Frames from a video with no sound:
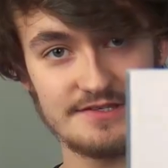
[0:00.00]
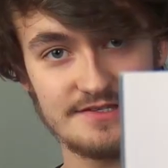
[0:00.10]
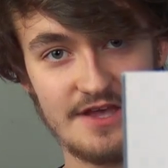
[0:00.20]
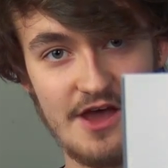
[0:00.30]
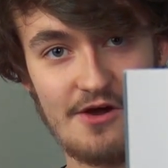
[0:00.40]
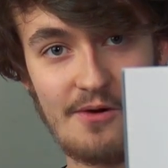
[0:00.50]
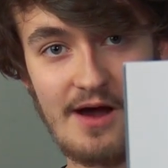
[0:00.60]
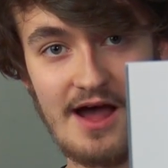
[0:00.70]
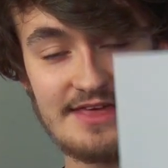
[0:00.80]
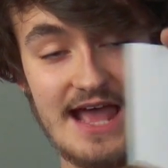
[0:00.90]

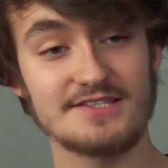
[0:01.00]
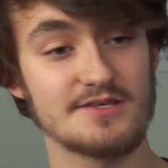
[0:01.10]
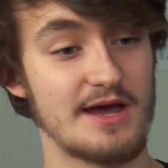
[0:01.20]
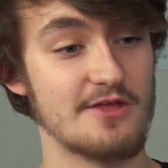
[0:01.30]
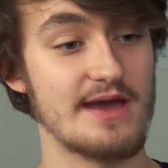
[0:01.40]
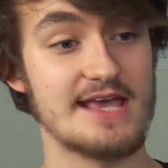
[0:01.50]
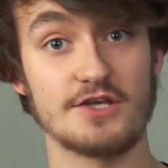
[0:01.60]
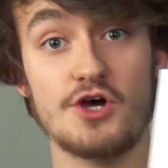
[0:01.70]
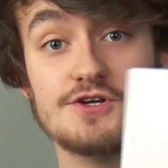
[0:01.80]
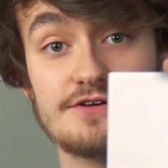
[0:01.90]
So the answer, by the way, is
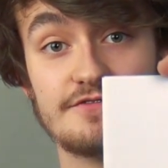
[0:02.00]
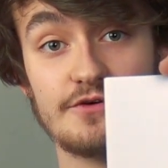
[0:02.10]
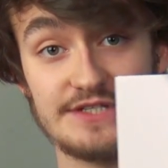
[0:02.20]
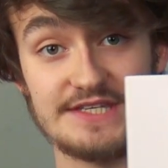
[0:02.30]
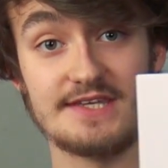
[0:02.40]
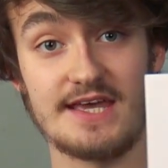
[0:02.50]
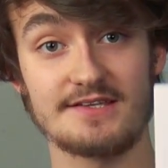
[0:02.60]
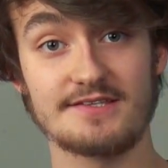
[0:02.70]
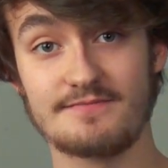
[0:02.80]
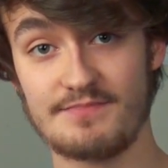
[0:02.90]

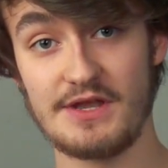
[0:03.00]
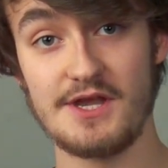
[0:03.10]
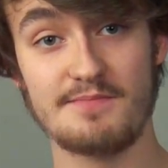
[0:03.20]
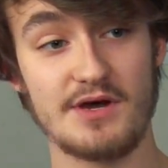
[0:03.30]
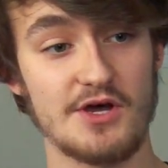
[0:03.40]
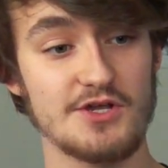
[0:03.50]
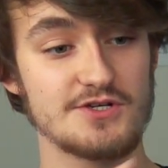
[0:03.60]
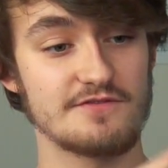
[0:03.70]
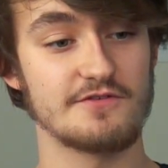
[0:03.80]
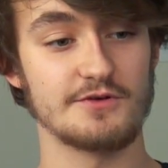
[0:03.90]
146. The number
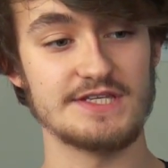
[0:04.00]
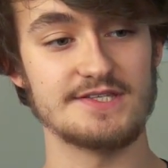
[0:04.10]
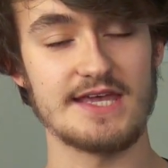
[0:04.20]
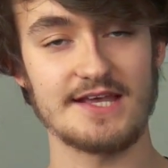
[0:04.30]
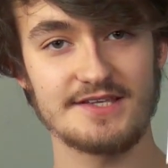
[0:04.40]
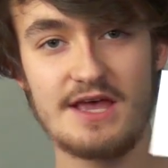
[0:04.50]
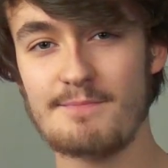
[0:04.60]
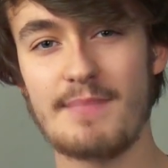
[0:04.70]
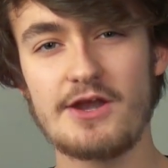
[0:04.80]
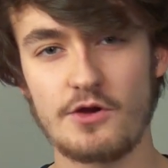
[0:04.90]
146
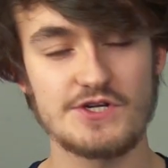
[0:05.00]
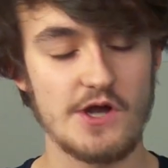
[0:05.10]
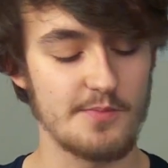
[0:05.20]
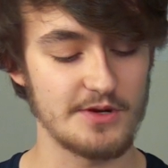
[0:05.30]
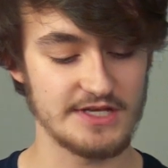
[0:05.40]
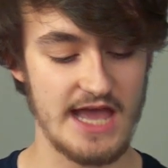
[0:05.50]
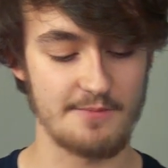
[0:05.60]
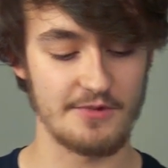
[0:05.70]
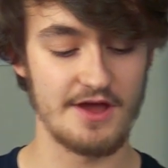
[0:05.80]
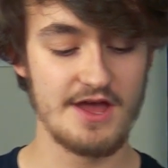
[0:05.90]
might not show up on
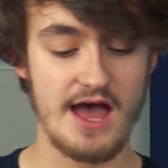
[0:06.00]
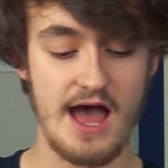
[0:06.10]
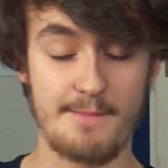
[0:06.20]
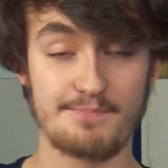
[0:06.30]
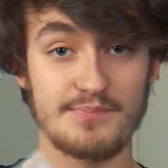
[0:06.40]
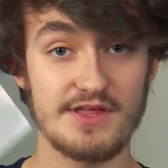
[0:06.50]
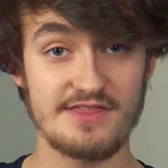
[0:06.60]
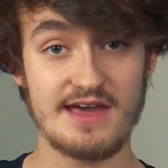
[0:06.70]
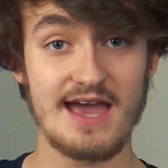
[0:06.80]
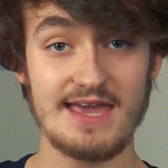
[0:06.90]
camera,
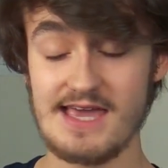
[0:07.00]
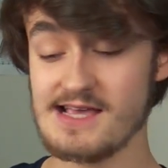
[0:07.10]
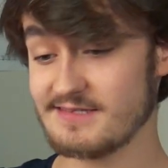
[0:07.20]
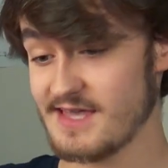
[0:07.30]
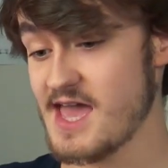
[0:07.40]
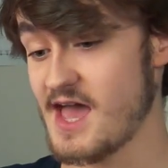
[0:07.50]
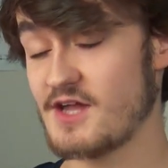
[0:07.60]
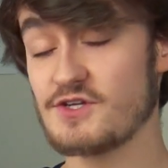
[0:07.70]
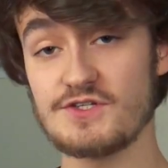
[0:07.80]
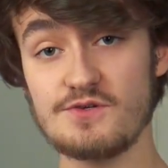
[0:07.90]
but that is it.
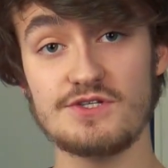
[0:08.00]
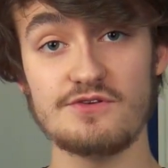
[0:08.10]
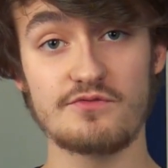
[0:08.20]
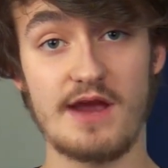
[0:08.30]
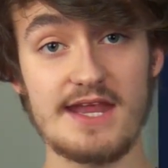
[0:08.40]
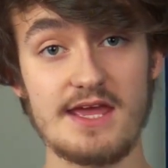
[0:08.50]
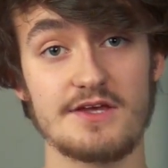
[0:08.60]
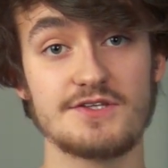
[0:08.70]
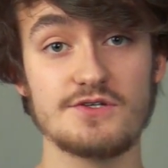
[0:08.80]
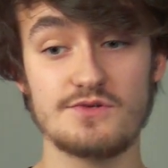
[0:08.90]
And as soon as you've read it,
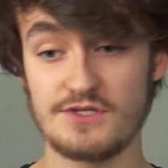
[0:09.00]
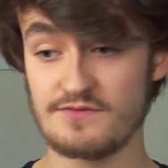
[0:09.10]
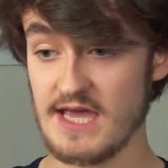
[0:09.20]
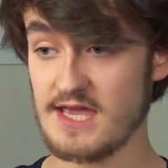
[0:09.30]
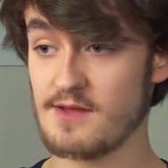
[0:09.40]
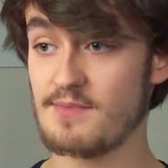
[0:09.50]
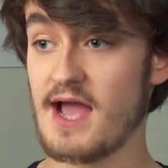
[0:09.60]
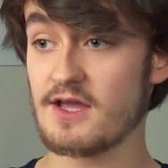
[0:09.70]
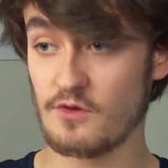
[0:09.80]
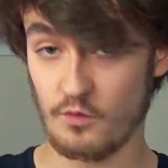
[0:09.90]
as soon as you've taken it
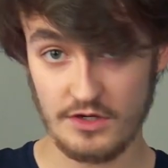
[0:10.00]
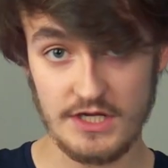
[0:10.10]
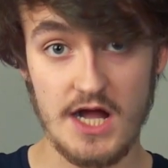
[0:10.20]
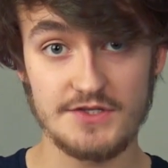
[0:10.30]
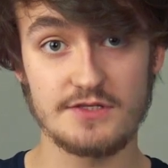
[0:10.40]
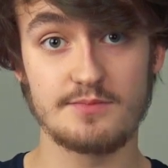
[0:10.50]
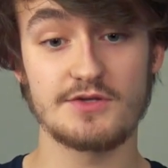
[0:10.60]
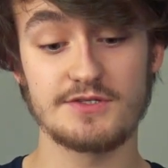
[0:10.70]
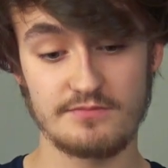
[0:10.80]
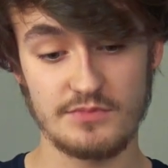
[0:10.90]
back, one card to the
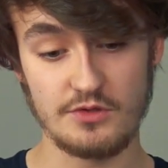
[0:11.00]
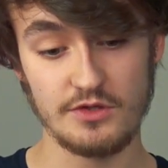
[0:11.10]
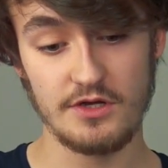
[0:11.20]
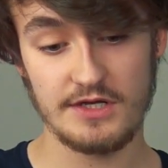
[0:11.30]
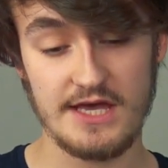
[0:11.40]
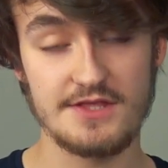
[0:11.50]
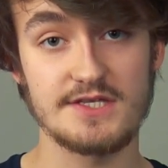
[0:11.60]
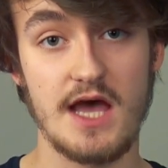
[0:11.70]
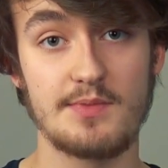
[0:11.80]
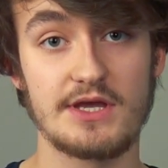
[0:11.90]
bottom, you look at the
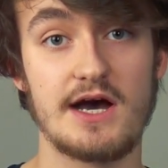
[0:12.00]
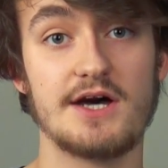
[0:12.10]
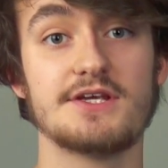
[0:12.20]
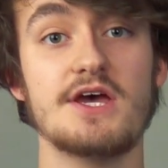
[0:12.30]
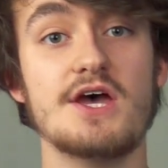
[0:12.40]
cyber card,